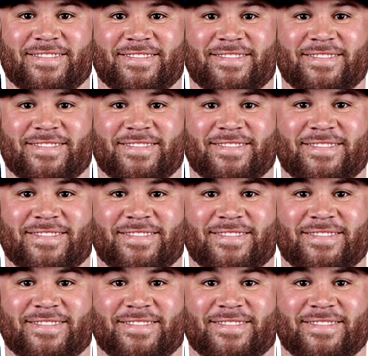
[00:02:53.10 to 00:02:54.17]

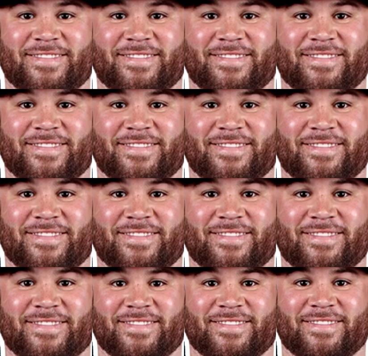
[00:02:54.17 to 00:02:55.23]

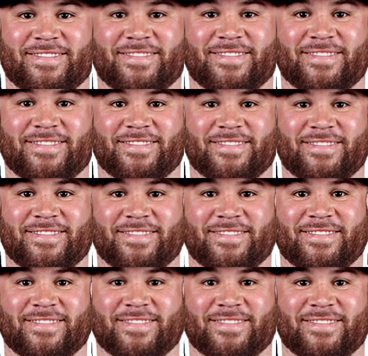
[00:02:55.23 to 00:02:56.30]

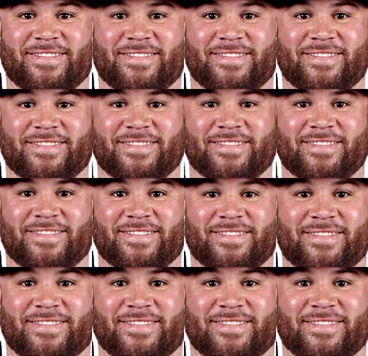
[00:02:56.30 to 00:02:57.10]
(not speaking)